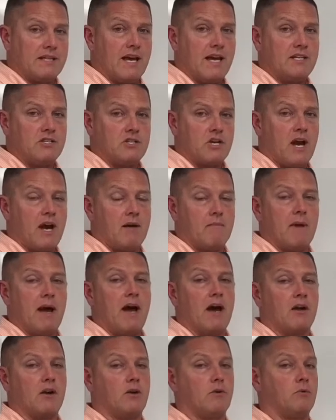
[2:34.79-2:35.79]
that job
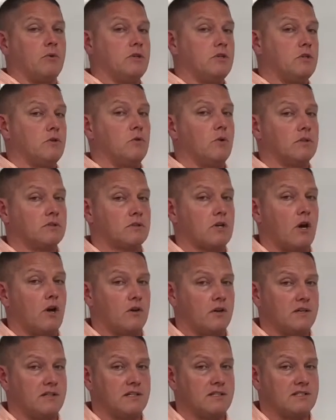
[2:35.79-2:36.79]
out or we do what's
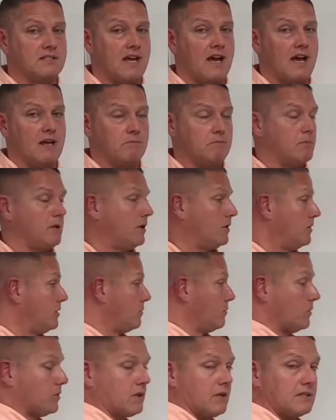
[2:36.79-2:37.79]
called a design build,
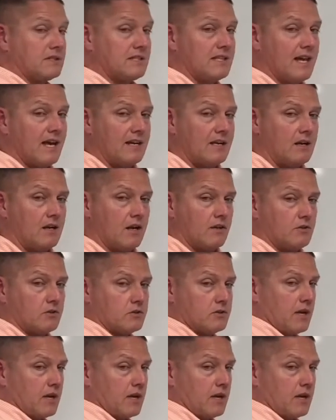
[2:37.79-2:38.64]
and we'll get to that in another